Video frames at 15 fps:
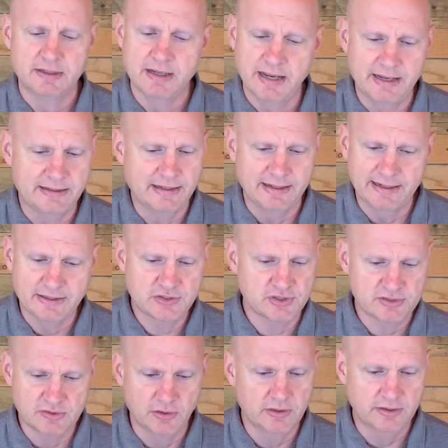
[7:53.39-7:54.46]
And that's
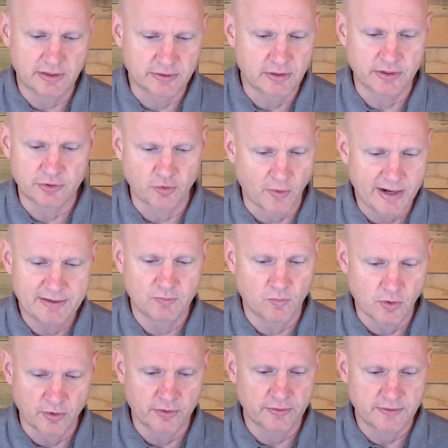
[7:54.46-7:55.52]
just a great
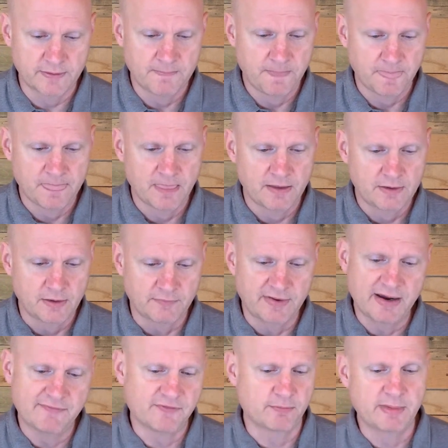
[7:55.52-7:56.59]
word of
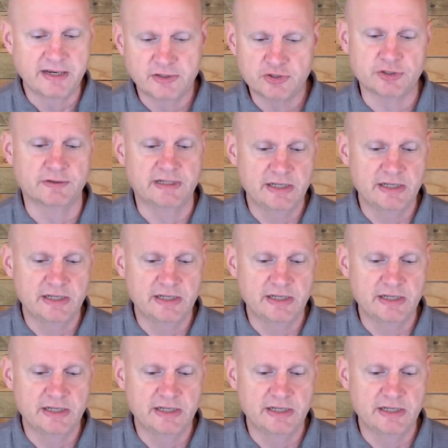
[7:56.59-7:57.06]
affirmation.